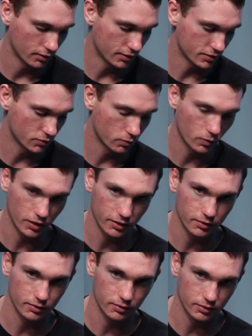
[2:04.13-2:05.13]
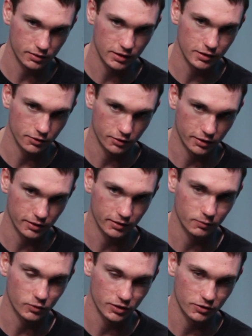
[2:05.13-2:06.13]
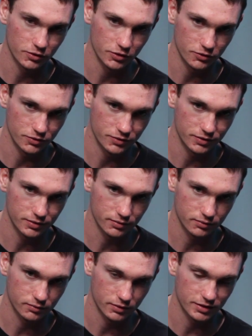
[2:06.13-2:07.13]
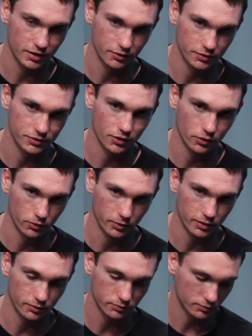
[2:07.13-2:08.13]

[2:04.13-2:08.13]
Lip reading: is what key you're in and what you can use the scale to solo in.